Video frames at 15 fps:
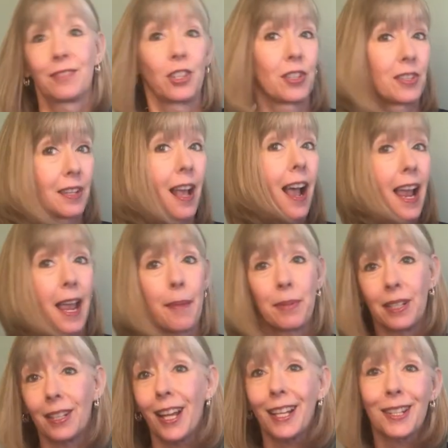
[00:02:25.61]
Just, I
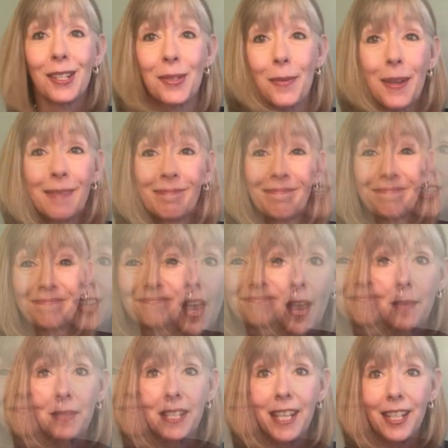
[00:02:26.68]
happen to like this one.
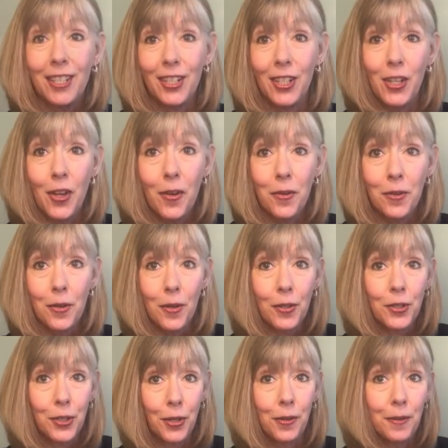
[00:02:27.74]
Time to get to know your
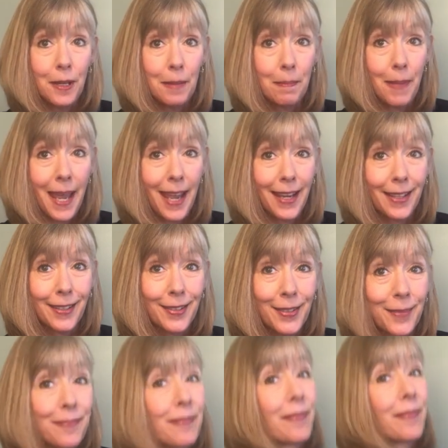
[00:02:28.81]
tuning pegs.